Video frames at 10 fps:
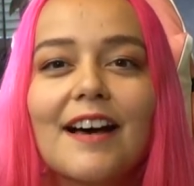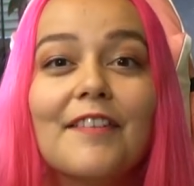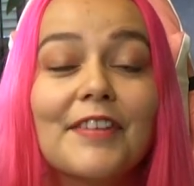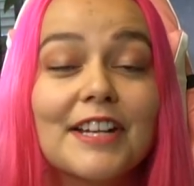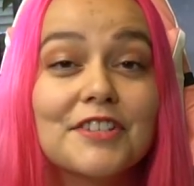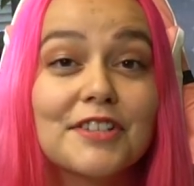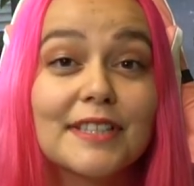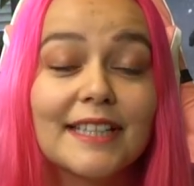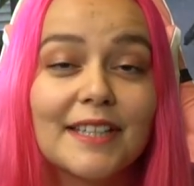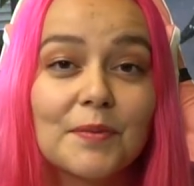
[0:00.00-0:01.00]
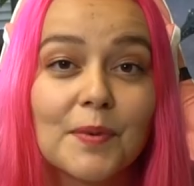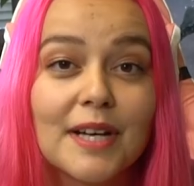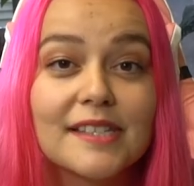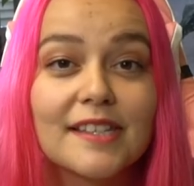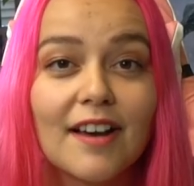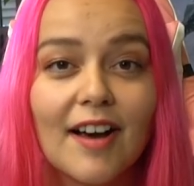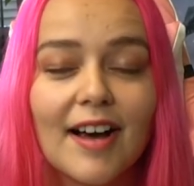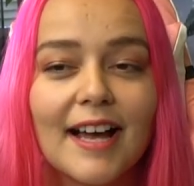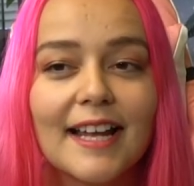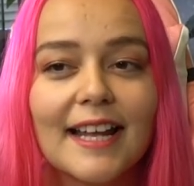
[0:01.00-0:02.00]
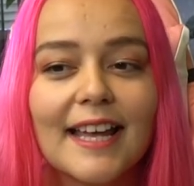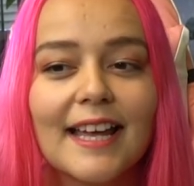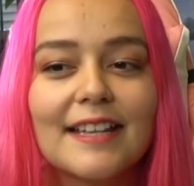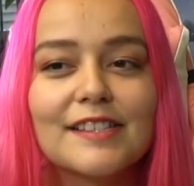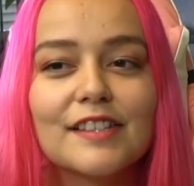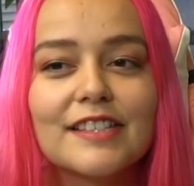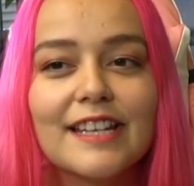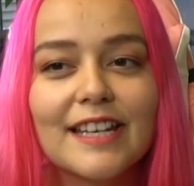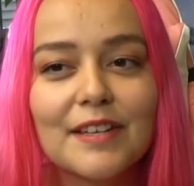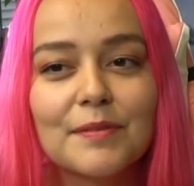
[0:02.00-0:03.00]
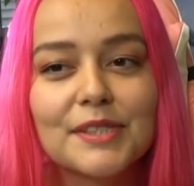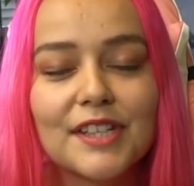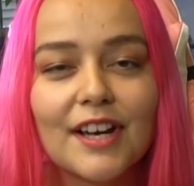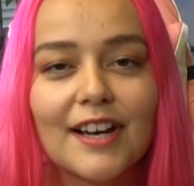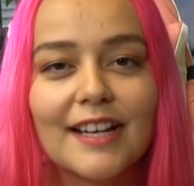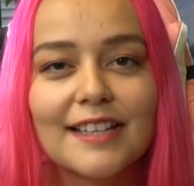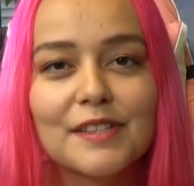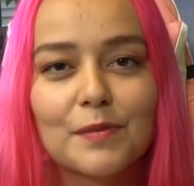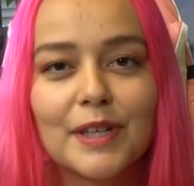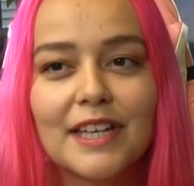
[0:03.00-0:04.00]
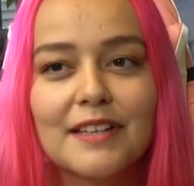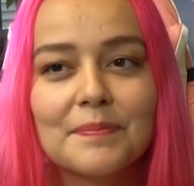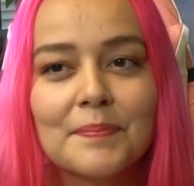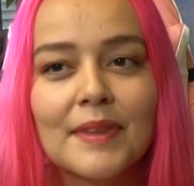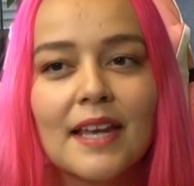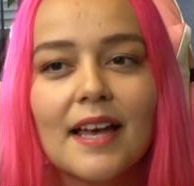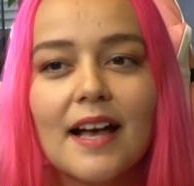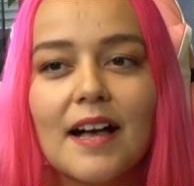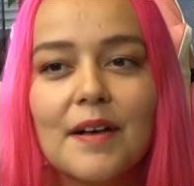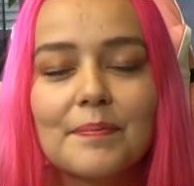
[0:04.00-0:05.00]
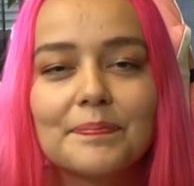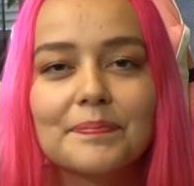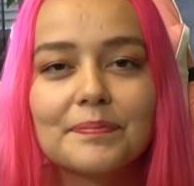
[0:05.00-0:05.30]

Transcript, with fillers: eventually he was caught and so the day he was caught is when um,